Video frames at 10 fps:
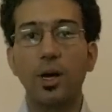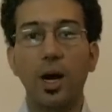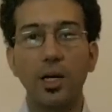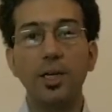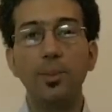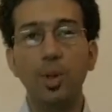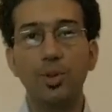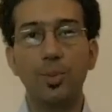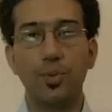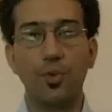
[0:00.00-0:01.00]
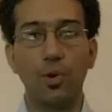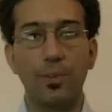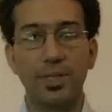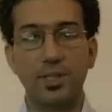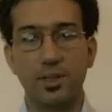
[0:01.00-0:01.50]
unable to perform
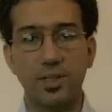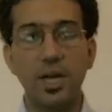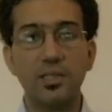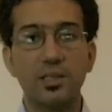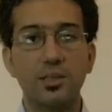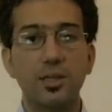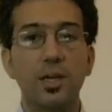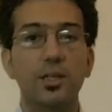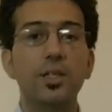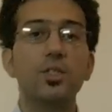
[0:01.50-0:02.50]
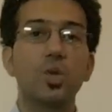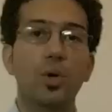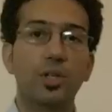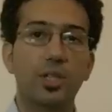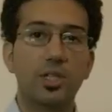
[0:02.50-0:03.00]
mental tasks,
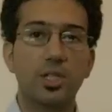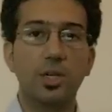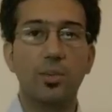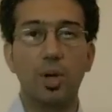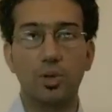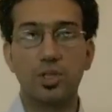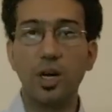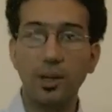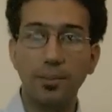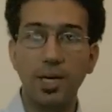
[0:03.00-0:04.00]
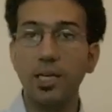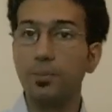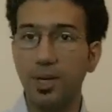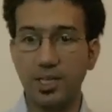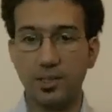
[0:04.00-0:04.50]
disorientation about time and
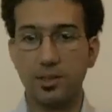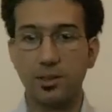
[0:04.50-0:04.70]
place.